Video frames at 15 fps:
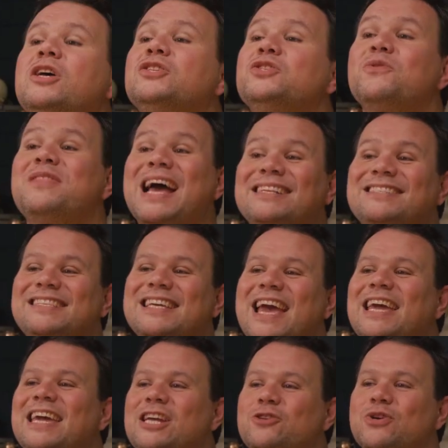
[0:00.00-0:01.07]
So that's the
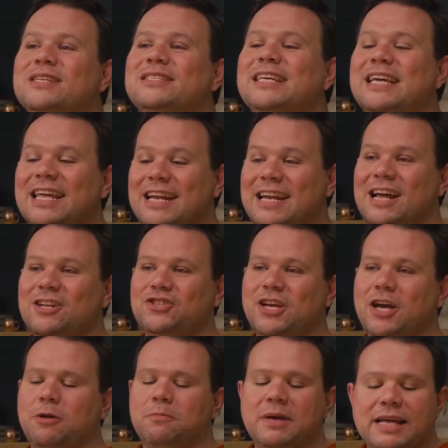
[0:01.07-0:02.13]
Yankee dressing in a
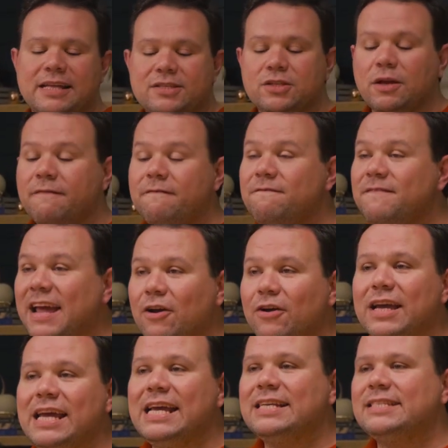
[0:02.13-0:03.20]
nutshell. It's
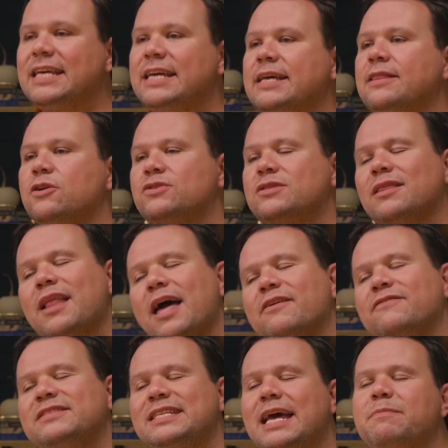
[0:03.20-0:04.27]
very easy. There's a lot
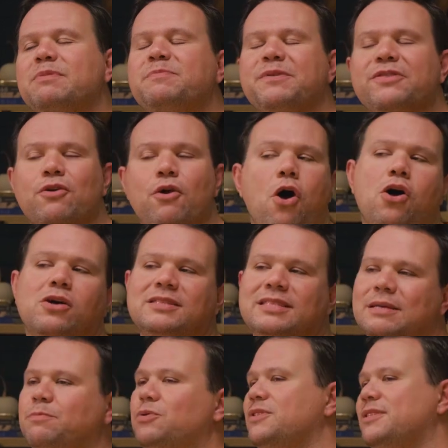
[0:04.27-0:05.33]
of steps, but they're all
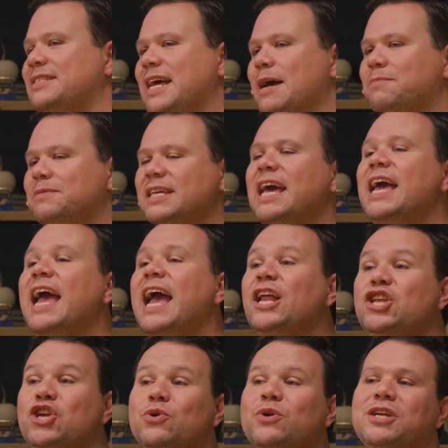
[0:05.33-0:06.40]
simple steps,
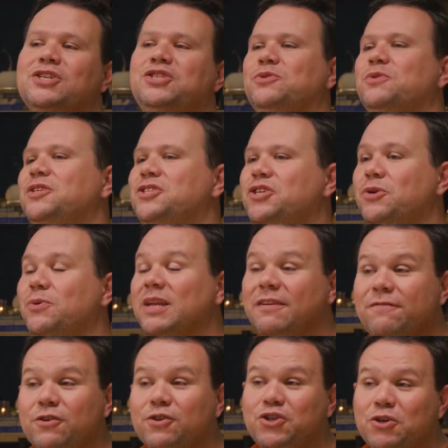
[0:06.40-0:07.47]
and you can do it too. And
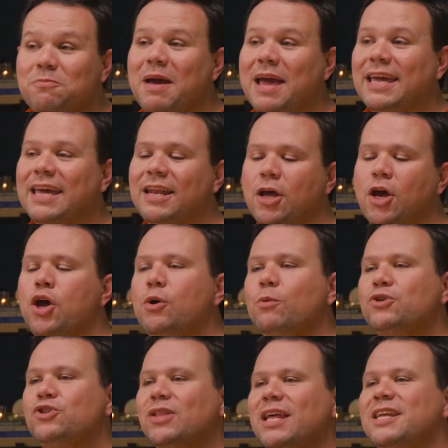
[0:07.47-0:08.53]
if you do make it,
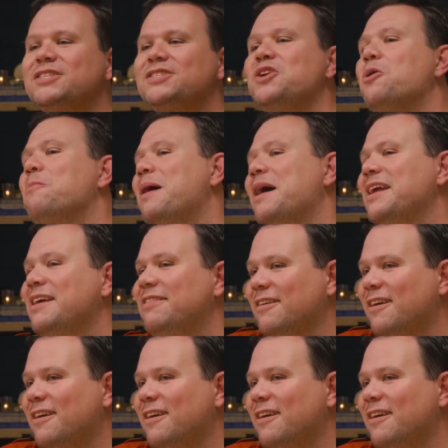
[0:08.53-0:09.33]
would you let us know about it in